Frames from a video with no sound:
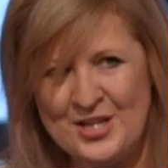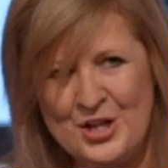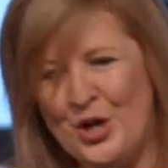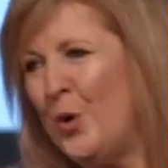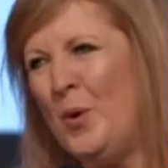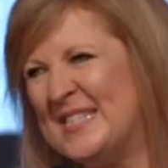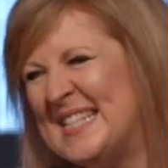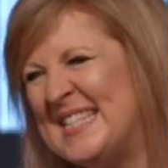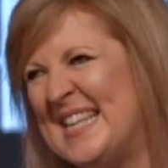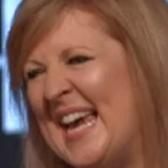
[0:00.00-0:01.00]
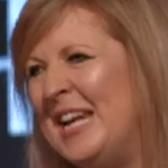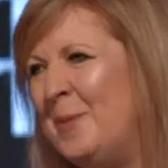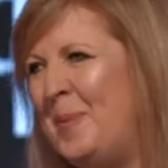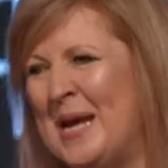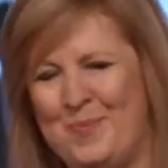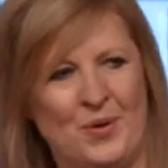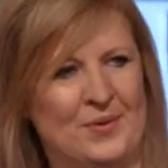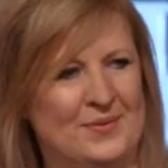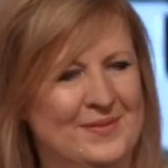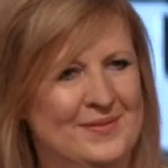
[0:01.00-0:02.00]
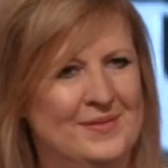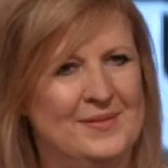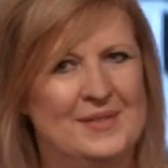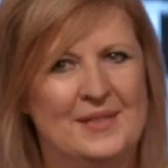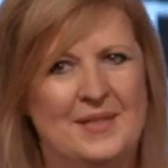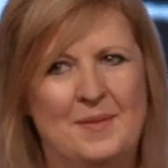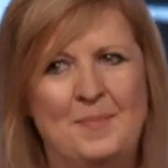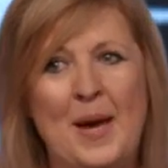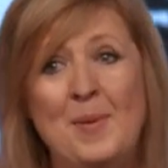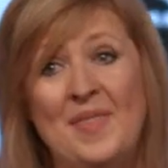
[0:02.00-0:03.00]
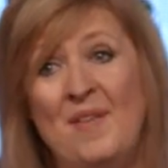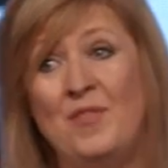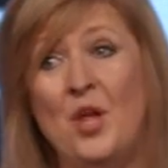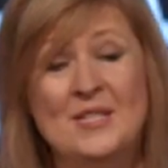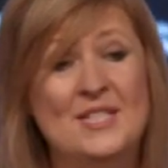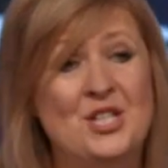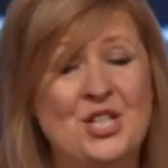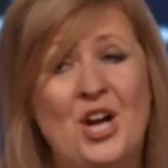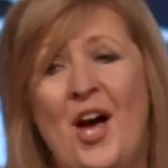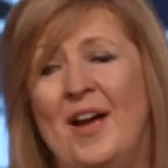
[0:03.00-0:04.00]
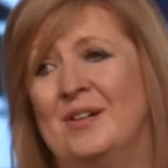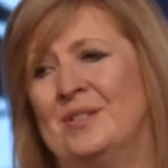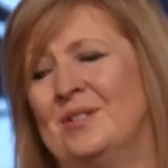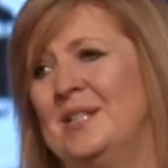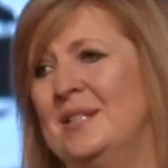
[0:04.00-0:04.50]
you don't know what to say to people? Maybe they've lost a child.